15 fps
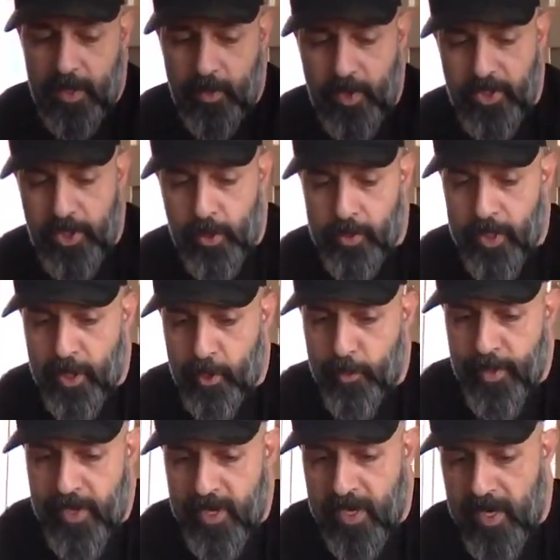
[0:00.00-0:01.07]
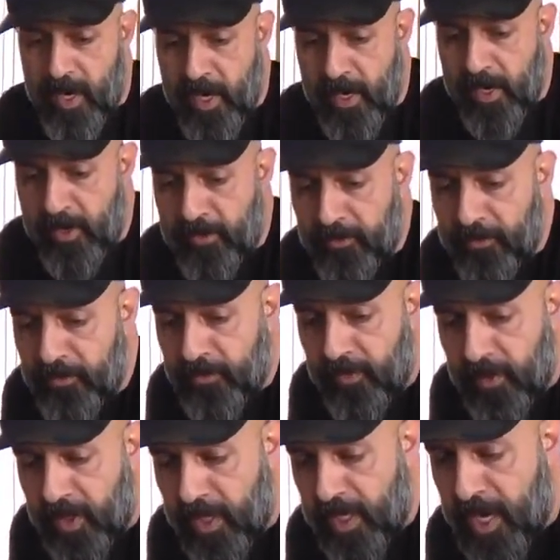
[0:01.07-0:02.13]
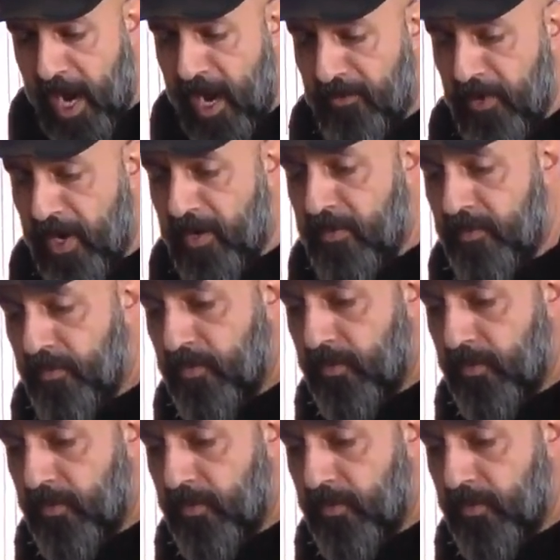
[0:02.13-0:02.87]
we do a little bit of uh, agave,